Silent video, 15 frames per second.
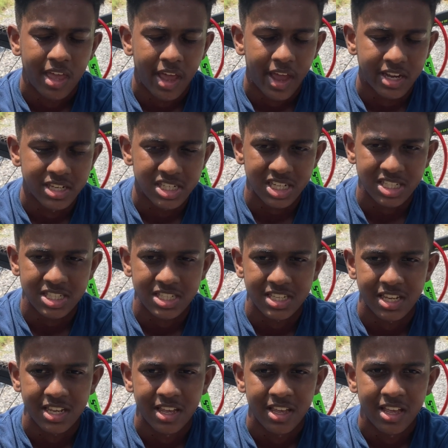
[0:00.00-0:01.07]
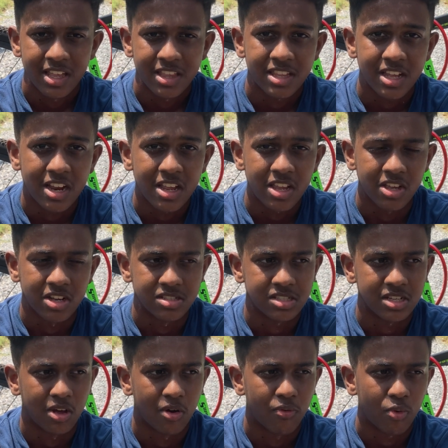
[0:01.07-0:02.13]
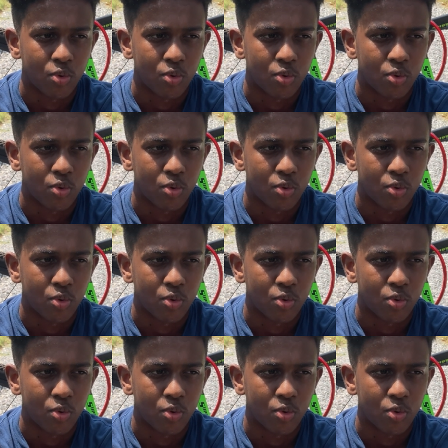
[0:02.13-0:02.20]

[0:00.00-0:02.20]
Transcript: and just telling yourself